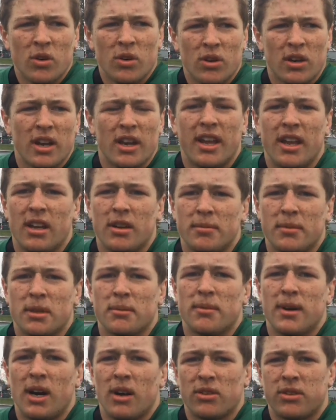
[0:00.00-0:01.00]
We're gonna hit them
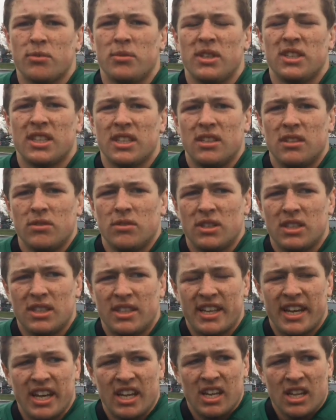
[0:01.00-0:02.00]
in the mouth, and we did. We
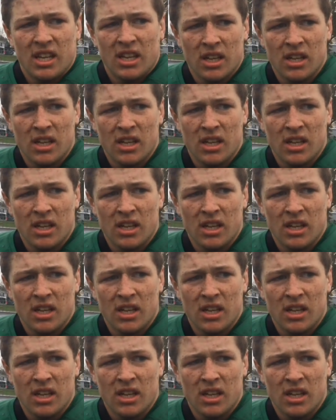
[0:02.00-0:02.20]
did that.